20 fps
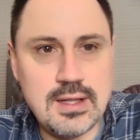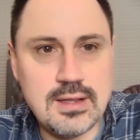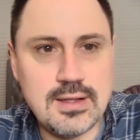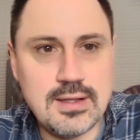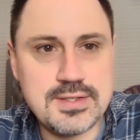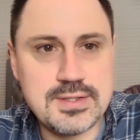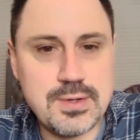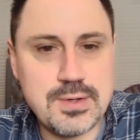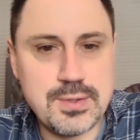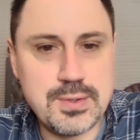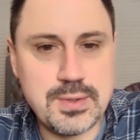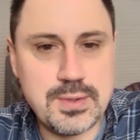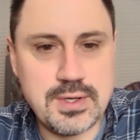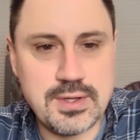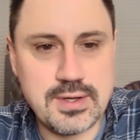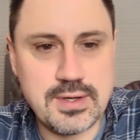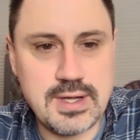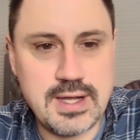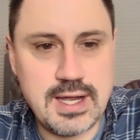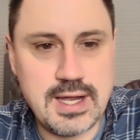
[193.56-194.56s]
Let's go to
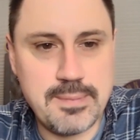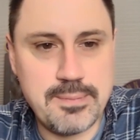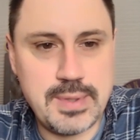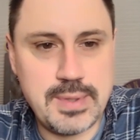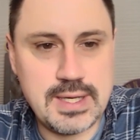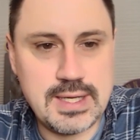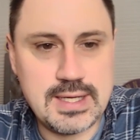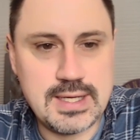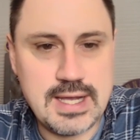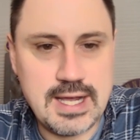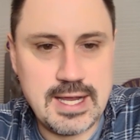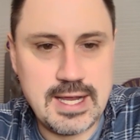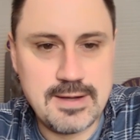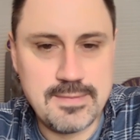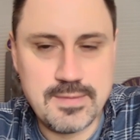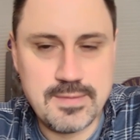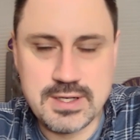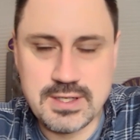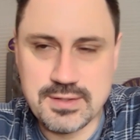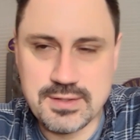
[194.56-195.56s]
another guy, a big
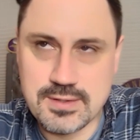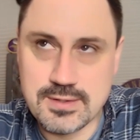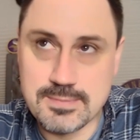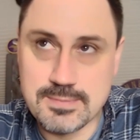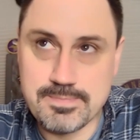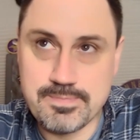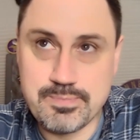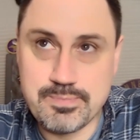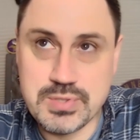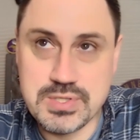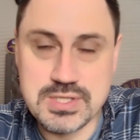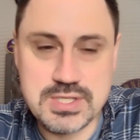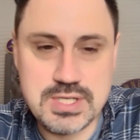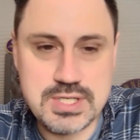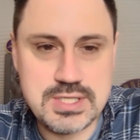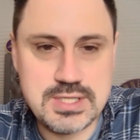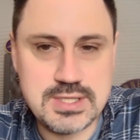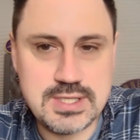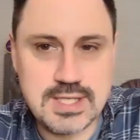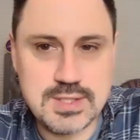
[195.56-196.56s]
guy, another
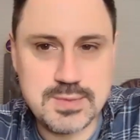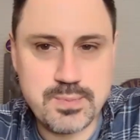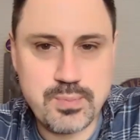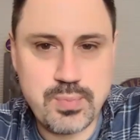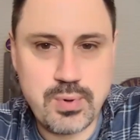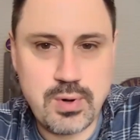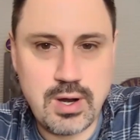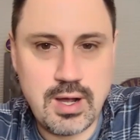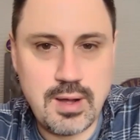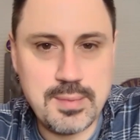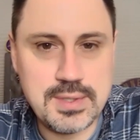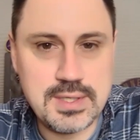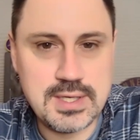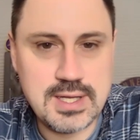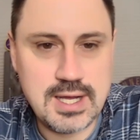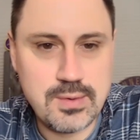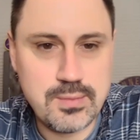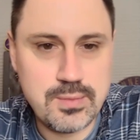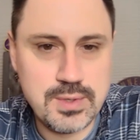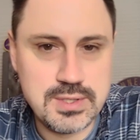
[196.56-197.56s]
position that's probably
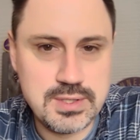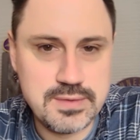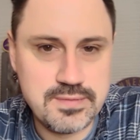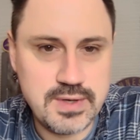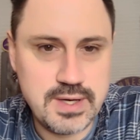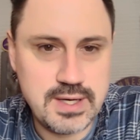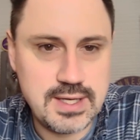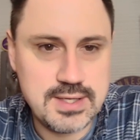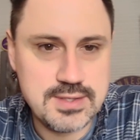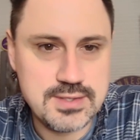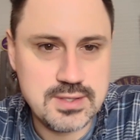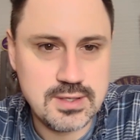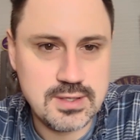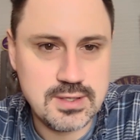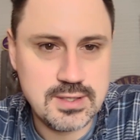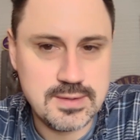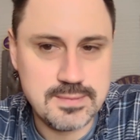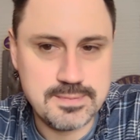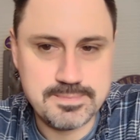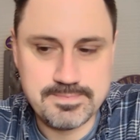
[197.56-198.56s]
not one the Vikings are
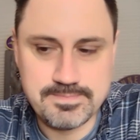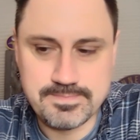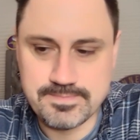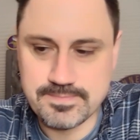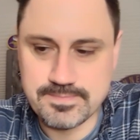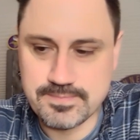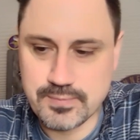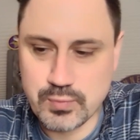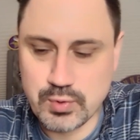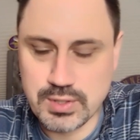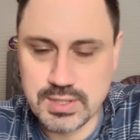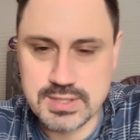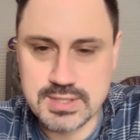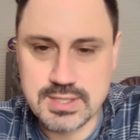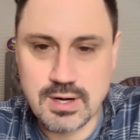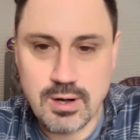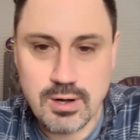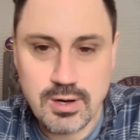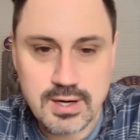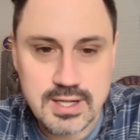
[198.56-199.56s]
going to really
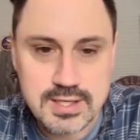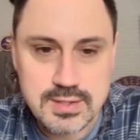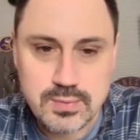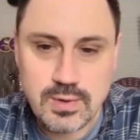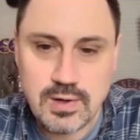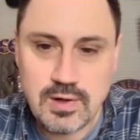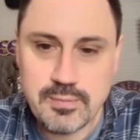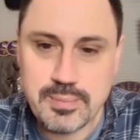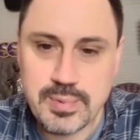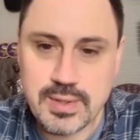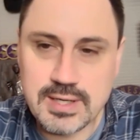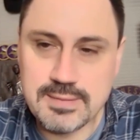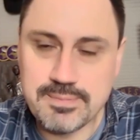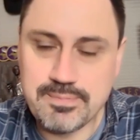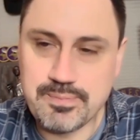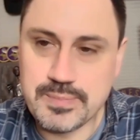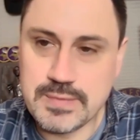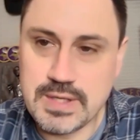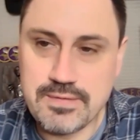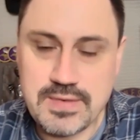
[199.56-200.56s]
target at 12, but
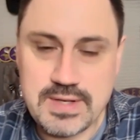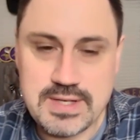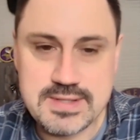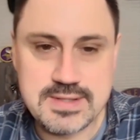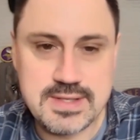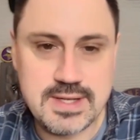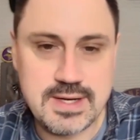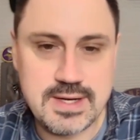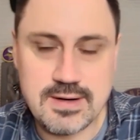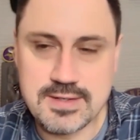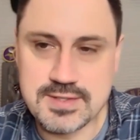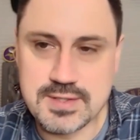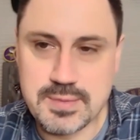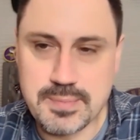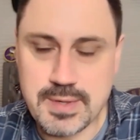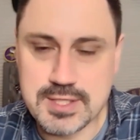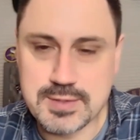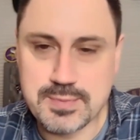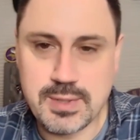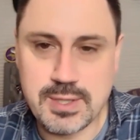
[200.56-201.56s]
if he's there and is the
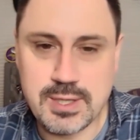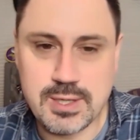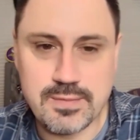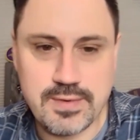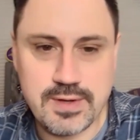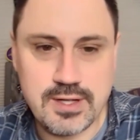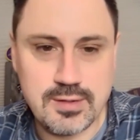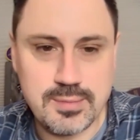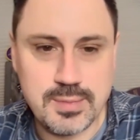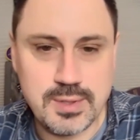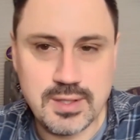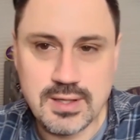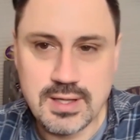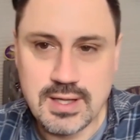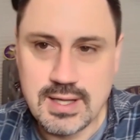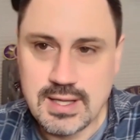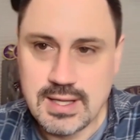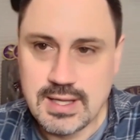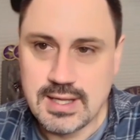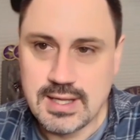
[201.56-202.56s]
best player available,
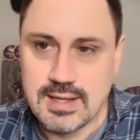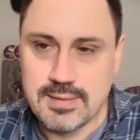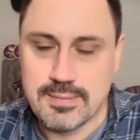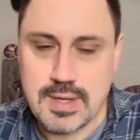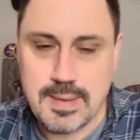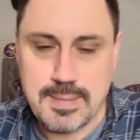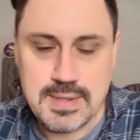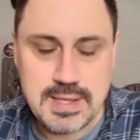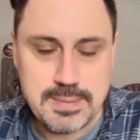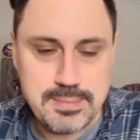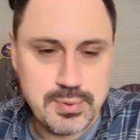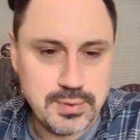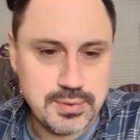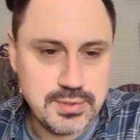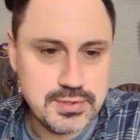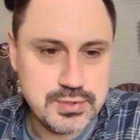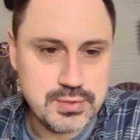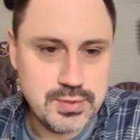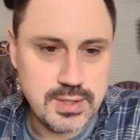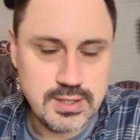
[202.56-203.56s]
maybe they pull
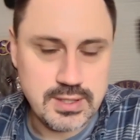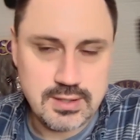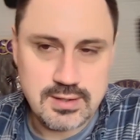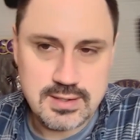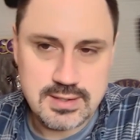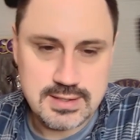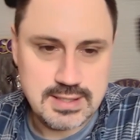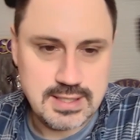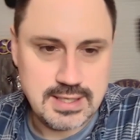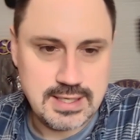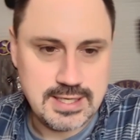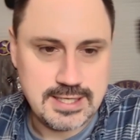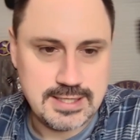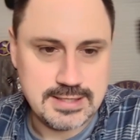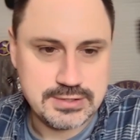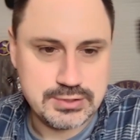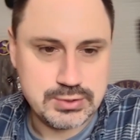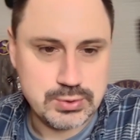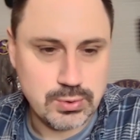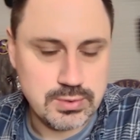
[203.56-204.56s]
the trigger.
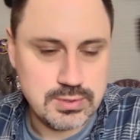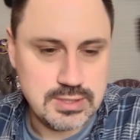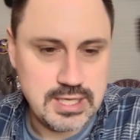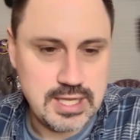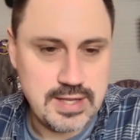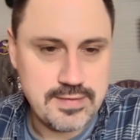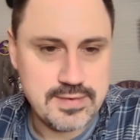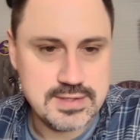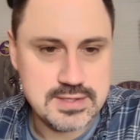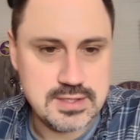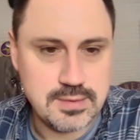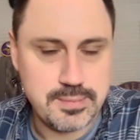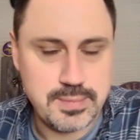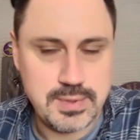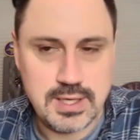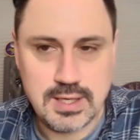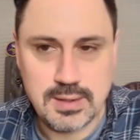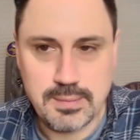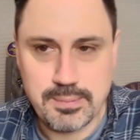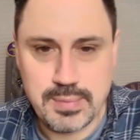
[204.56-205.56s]
Uh, Jordan Davis, the
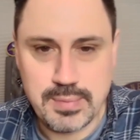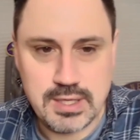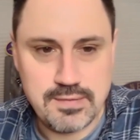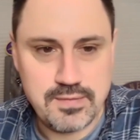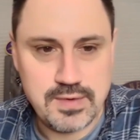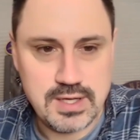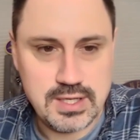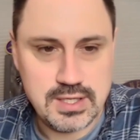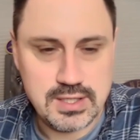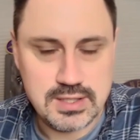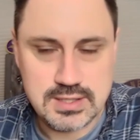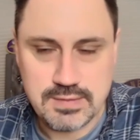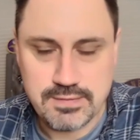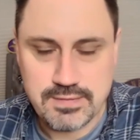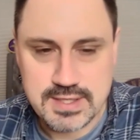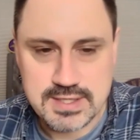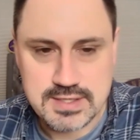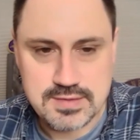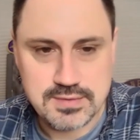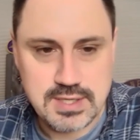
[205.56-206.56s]
big, beefy
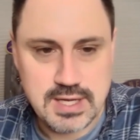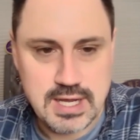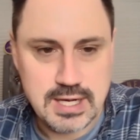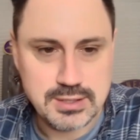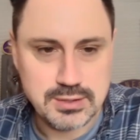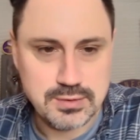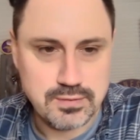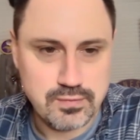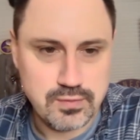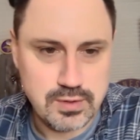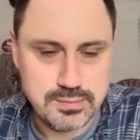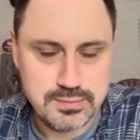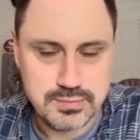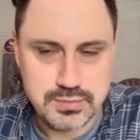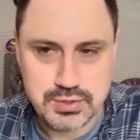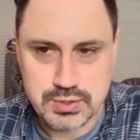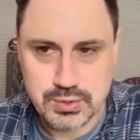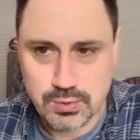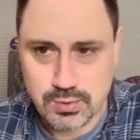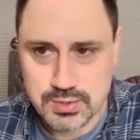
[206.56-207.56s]
defensive tackle
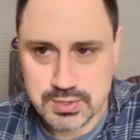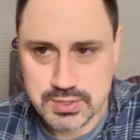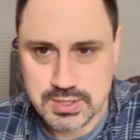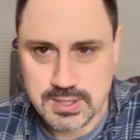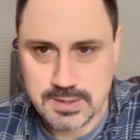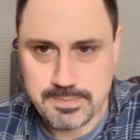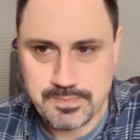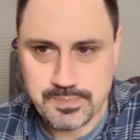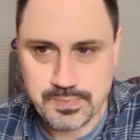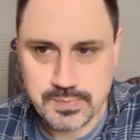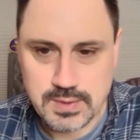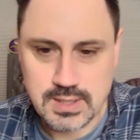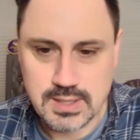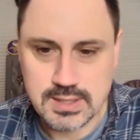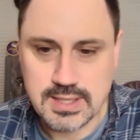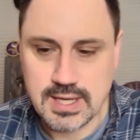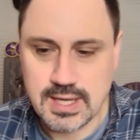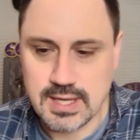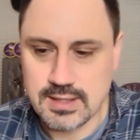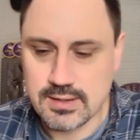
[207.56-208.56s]
from Georgia.
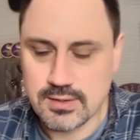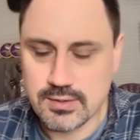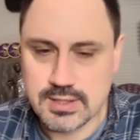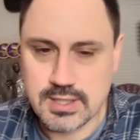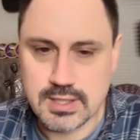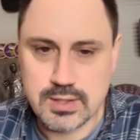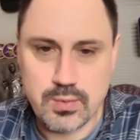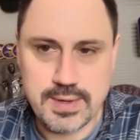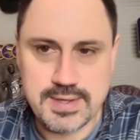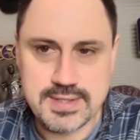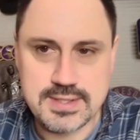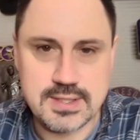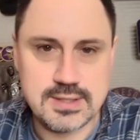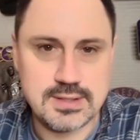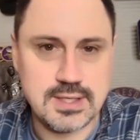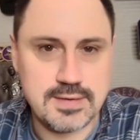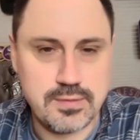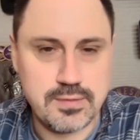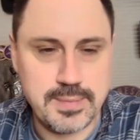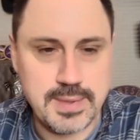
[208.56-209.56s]
Again, look at Kwesi
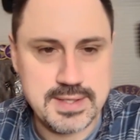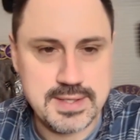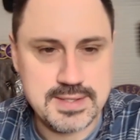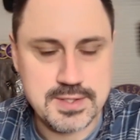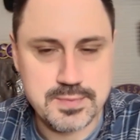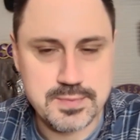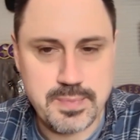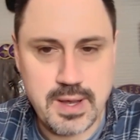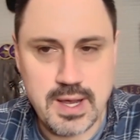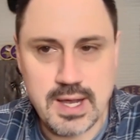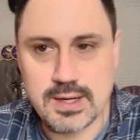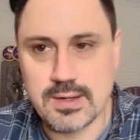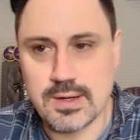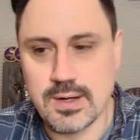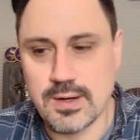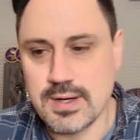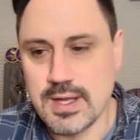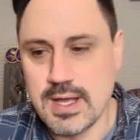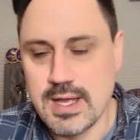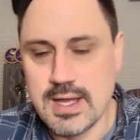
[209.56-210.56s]
Mensah's
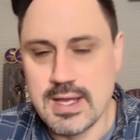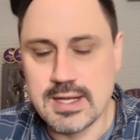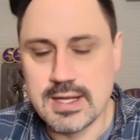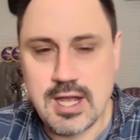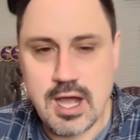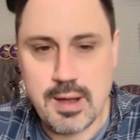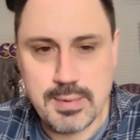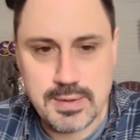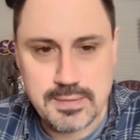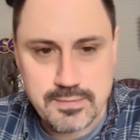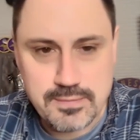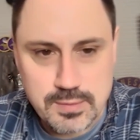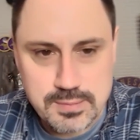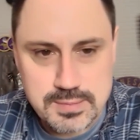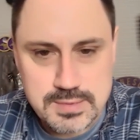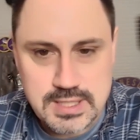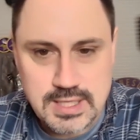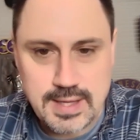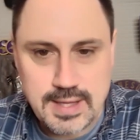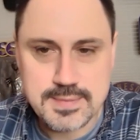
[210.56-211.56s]
background. Coming
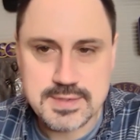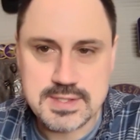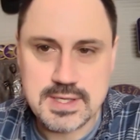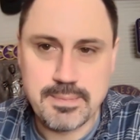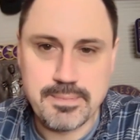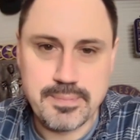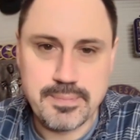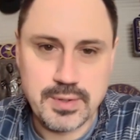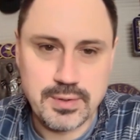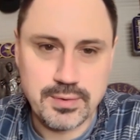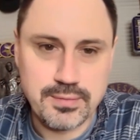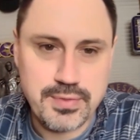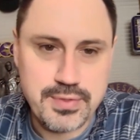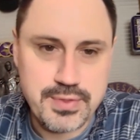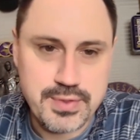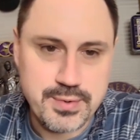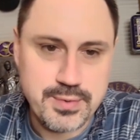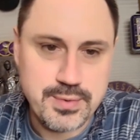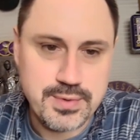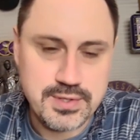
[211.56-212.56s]
from teams that built
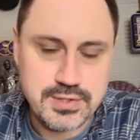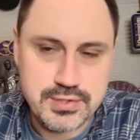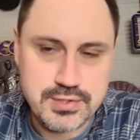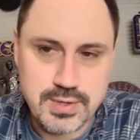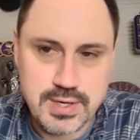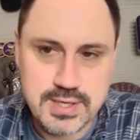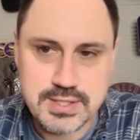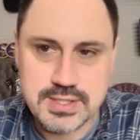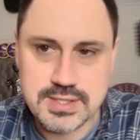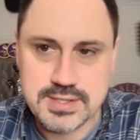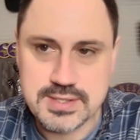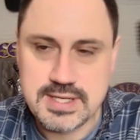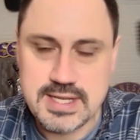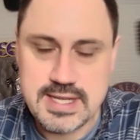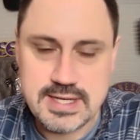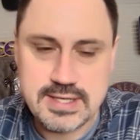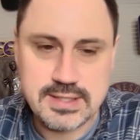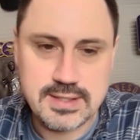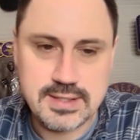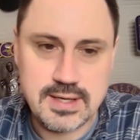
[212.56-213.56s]
through the trenches,
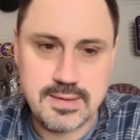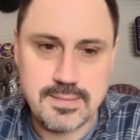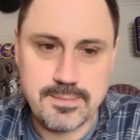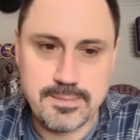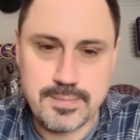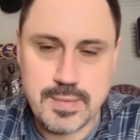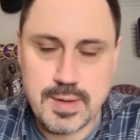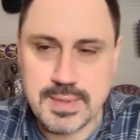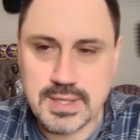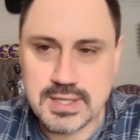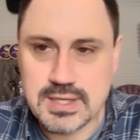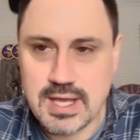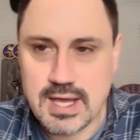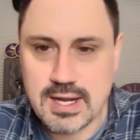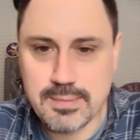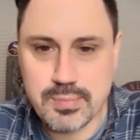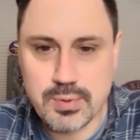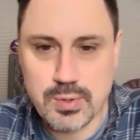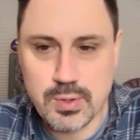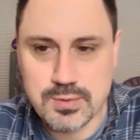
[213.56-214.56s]
he could mimic
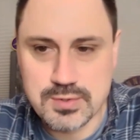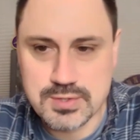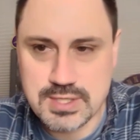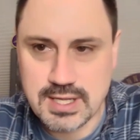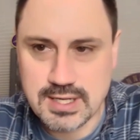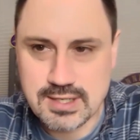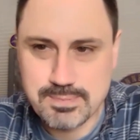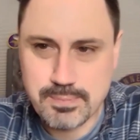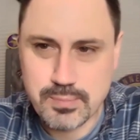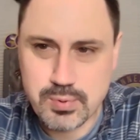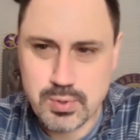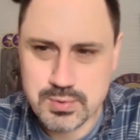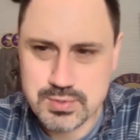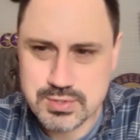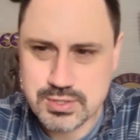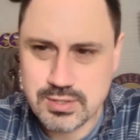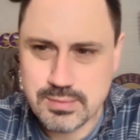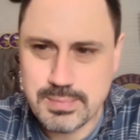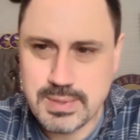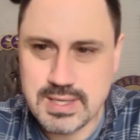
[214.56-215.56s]
that approach. That
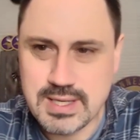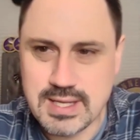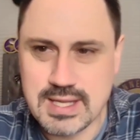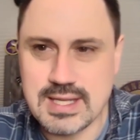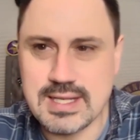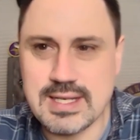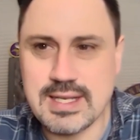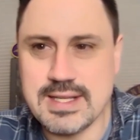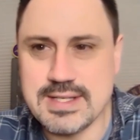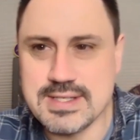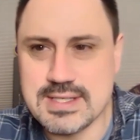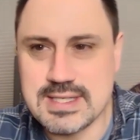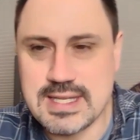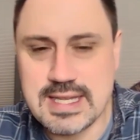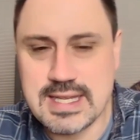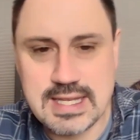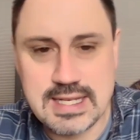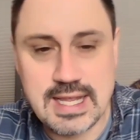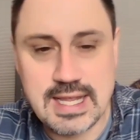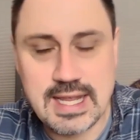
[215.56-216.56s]
approach could be in his
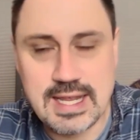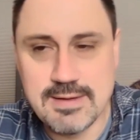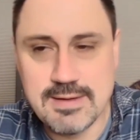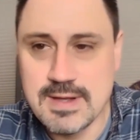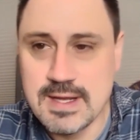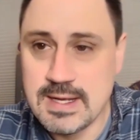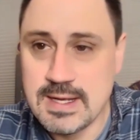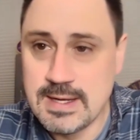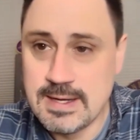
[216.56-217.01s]
DNA.